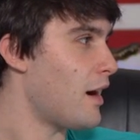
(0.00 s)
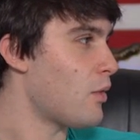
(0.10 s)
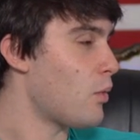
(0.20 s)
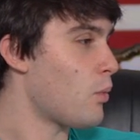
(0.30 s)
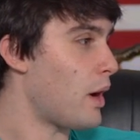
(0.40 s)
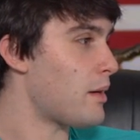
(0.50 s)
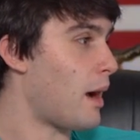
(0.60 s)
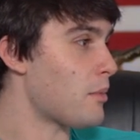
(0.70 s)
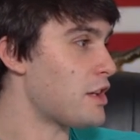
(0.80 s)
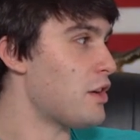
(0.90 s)
Well,
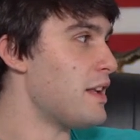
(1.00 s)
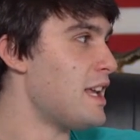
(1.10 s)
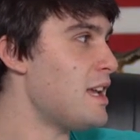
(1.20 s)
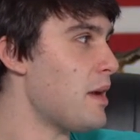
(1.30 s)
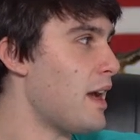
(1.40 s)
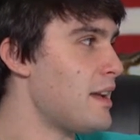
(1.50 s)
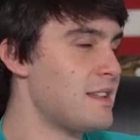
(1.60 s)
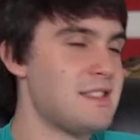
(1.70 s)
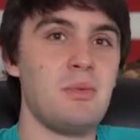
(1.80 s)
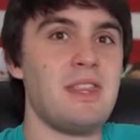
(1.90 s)
I'm going to go to eBay
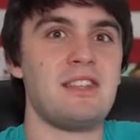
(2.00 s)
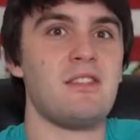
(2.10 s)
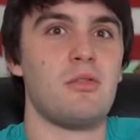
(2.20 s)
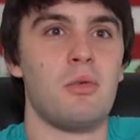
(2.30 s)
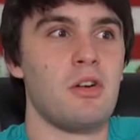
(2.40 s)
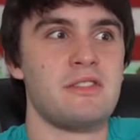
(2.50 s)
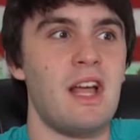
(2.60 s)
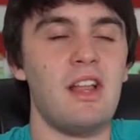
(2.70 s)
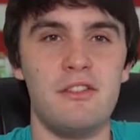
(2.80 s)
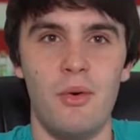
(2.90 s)
and see what they are
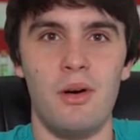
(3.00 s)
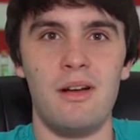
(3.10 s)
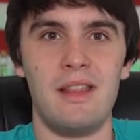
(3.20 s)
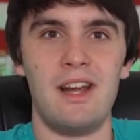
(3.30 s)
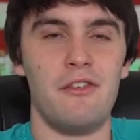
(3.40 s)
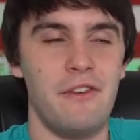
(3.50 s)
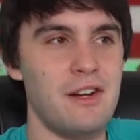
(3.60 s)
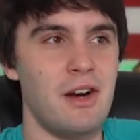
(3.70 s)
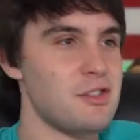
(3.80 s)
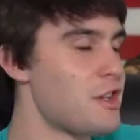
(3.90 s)
selling for, and then I'll
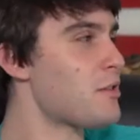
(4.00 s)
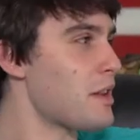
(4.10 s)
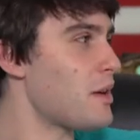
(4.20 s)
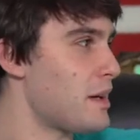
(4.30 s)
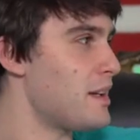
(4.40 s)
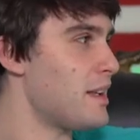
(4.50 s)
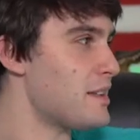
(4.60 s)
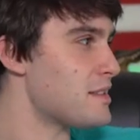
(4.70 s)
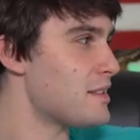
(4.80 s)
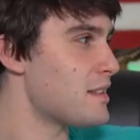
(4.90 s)
figure out generally what it
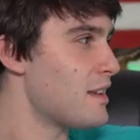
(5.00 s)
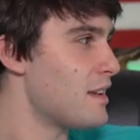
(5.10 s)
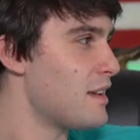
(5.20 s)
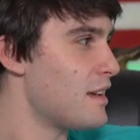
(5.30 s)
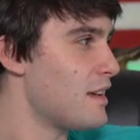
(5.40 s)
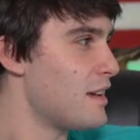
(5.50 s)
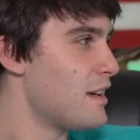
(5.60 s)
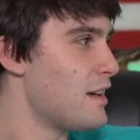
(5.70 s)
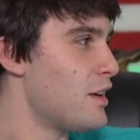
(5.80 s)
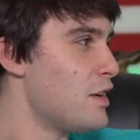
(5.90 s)
is.
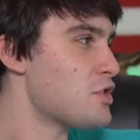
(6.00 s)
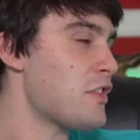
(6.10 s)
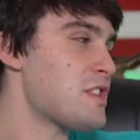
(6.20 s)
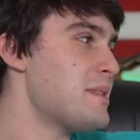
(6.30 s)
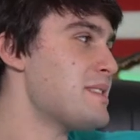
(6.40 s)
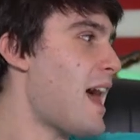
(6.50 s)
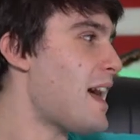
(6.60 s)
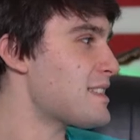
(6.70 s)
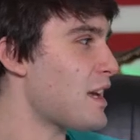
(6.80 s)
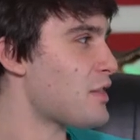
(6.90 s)
So if somebody's
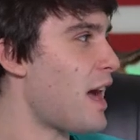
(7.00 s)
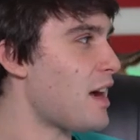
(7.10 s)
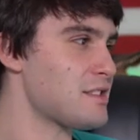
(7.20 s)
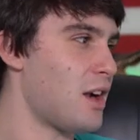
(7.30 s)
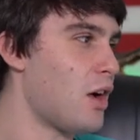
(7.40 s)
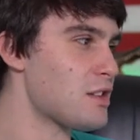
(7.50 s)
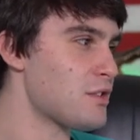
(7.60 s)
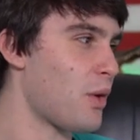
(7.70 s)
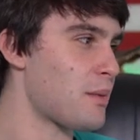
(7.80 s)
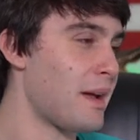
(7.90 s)
asking $1,000
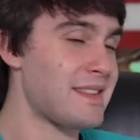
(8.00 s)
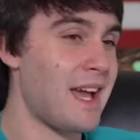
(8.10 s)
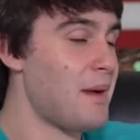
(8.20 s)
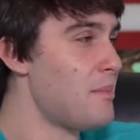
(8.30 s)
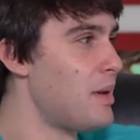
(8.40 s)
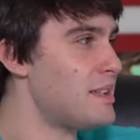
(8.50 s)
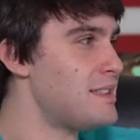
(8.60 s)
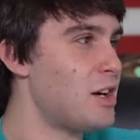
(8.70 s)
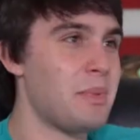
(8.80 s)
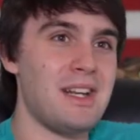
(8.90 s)
for it, I'm like, that might be a
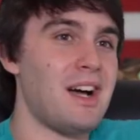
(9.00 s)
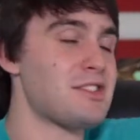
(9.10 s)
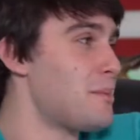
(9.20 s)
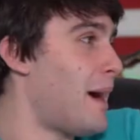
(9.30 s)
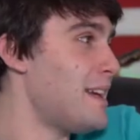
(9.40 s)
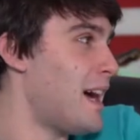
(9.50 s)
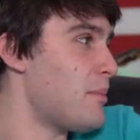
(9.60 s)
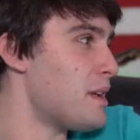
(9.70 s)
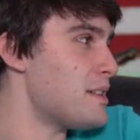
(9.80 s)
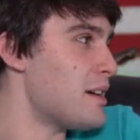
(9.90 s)
deal, but it also might not
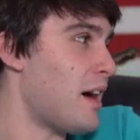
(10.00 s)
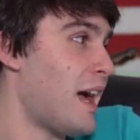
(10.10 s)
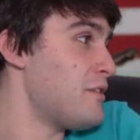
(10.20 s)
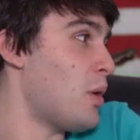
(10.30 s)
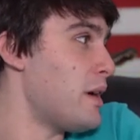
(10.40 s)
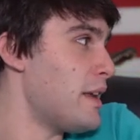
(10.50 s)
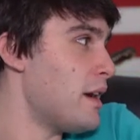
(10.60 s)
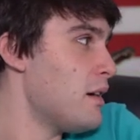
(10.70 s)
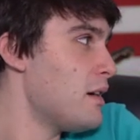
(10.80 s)
be a deal. I have no idea.